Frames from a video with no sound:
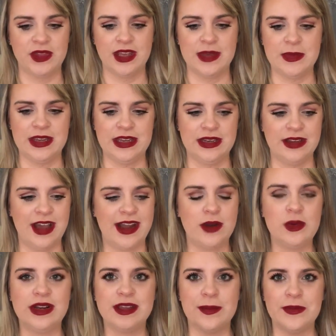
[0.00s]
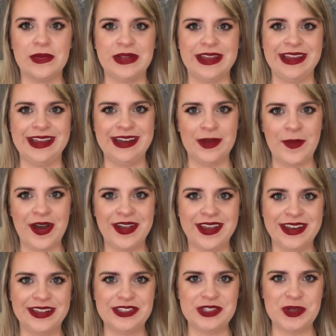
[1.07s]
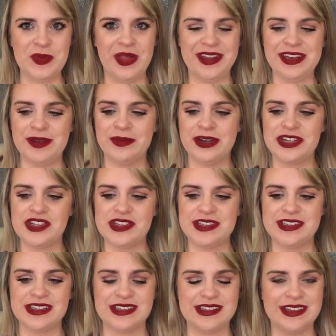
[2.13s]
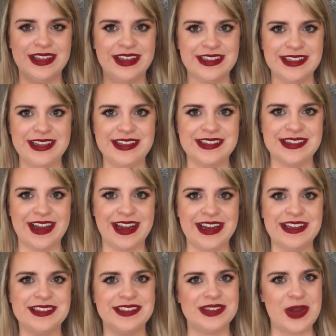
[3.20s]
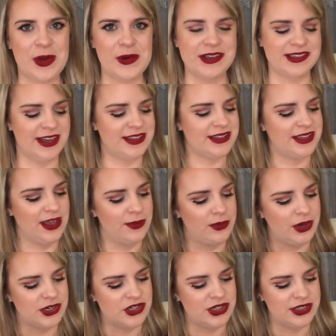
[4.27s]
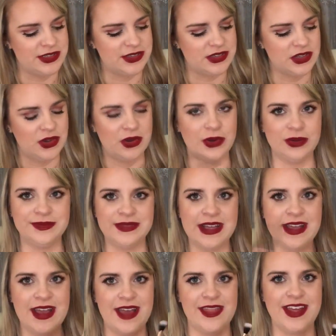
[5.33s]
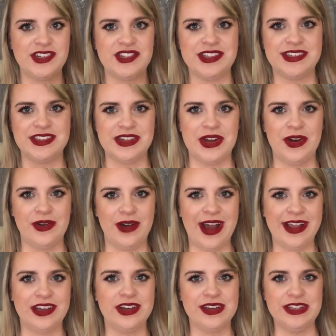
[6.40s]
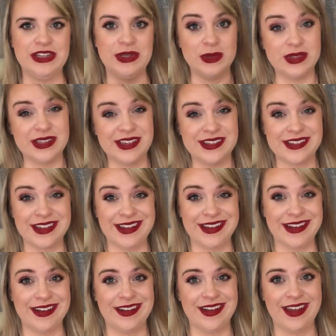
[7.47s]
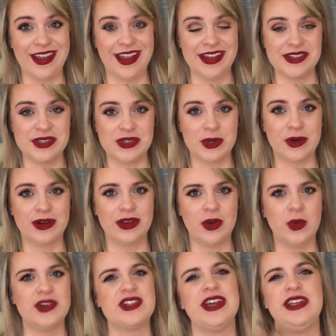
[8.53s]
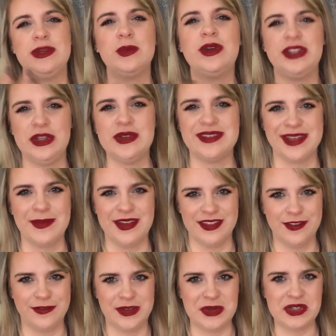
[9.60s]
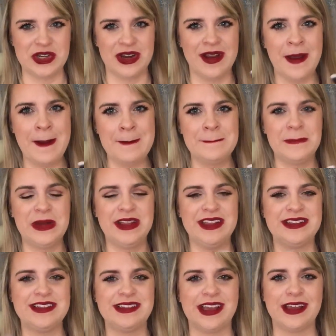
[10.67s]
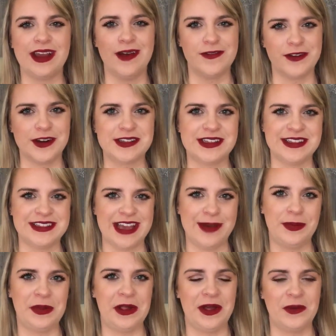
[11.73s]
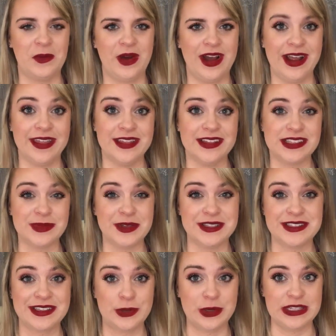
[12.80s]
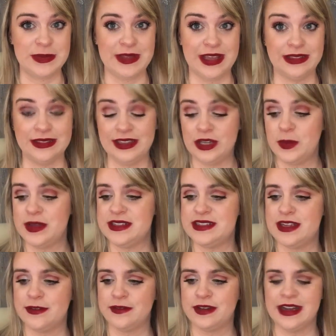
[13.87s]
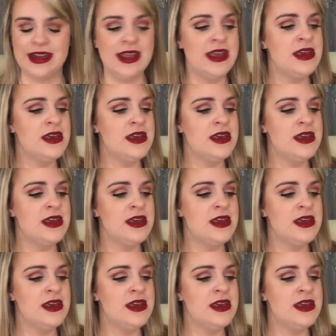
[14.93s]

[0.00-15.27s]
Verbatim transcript: I mean, I don't want to complain about getting two blending brushes, because it is nice. It's always nice to get brushes, so that's just, you know, I could use these in a tutorial, which I will use them in the future, but this is like a first example on why this month's going to be a little bit different.